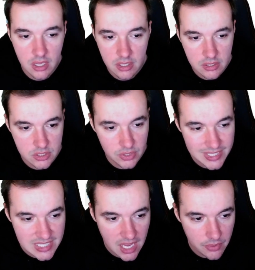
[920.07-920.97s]
So this is
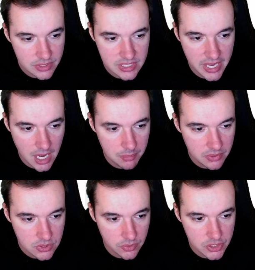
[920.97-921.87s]
how it's set up.
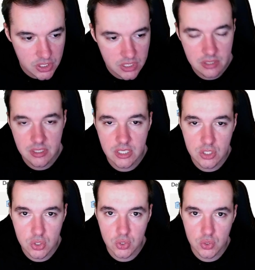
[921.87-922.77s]
So you just need
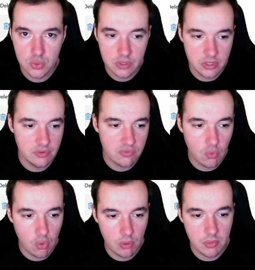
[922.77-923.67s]
to
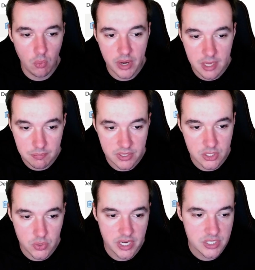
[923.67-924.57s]
inform what IP
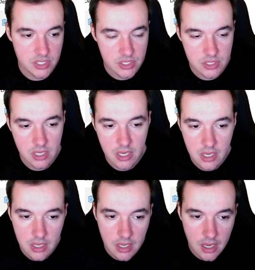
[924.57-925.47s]
addresses,
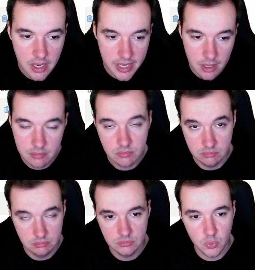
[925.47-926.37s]

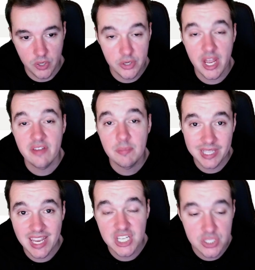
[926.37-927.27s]
where you have
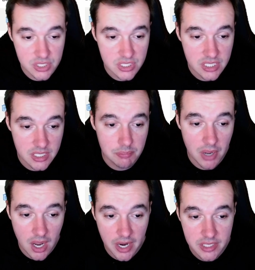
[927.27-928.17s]
applications sitting
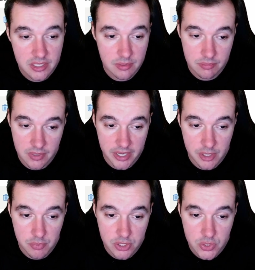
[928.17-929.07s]
behind
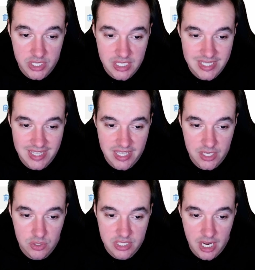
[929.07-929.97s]
IP addresses, and then you
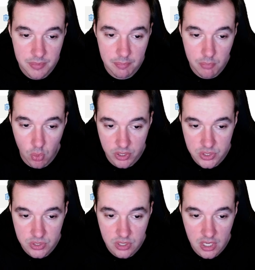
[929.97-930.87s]
set up the
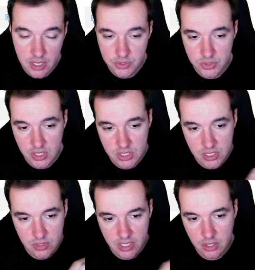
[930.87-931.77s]
ports. So as you can see, you
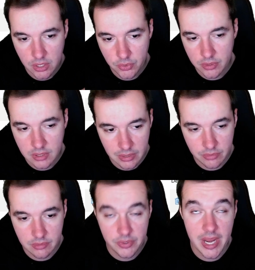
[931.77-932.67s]
can
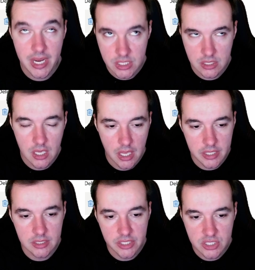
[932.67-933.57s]
create a
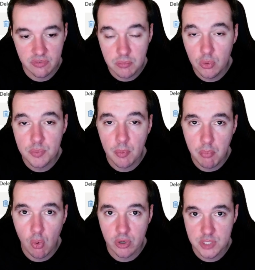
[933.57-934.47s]
list of multiple
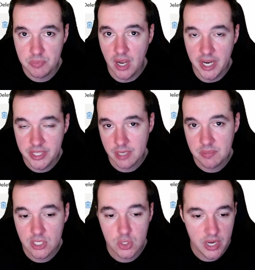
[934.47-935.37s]
ports behind an IP
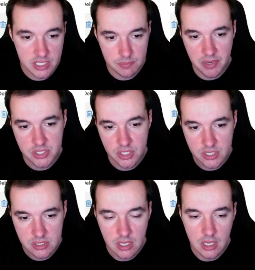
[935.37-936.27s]
address by
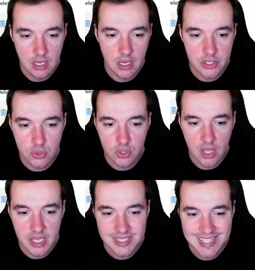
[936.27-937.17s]
just
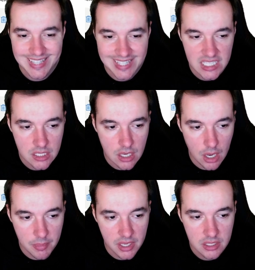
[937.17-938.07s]
utilizing the
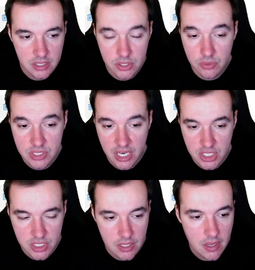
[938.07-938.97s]
comma
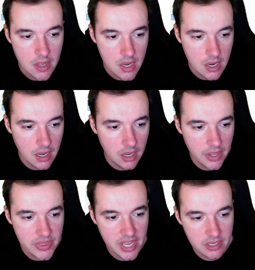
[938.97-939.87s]
notation. And
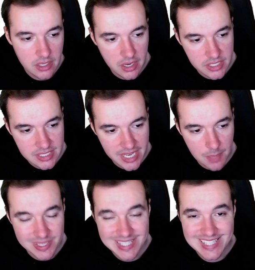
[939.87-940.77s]
then I set up a
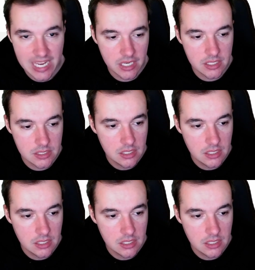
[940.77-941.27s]
second